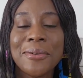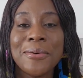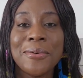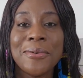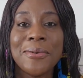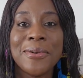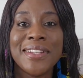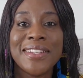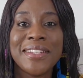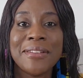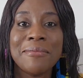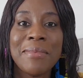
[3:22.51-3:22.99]

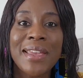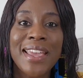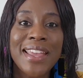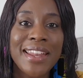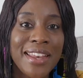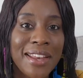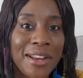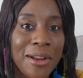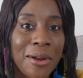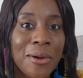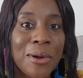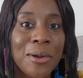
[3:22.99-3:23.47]
or
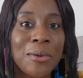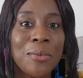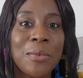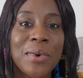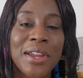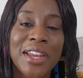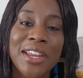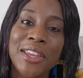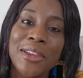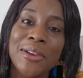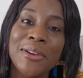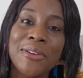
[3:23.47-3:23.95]
depending on
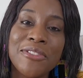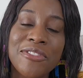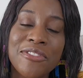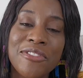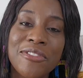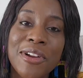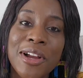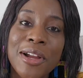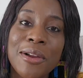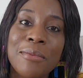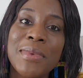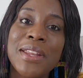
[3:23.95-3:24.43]
where you're
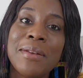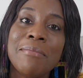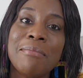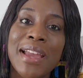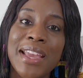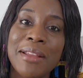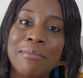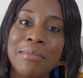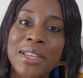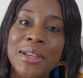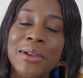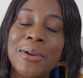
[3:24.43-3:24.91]
from, it
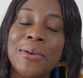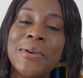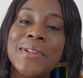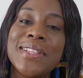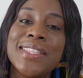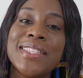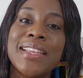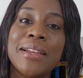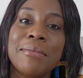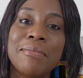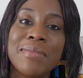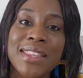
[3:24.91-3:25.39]
might be
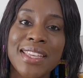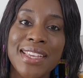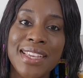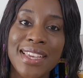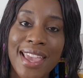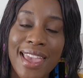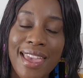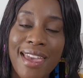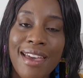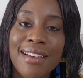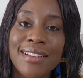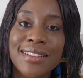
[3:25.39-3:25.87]
called
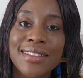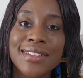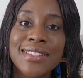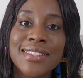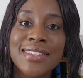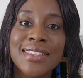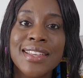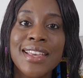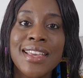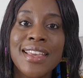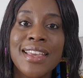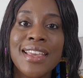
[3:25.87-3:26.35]
something
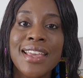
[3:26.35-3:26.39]
else,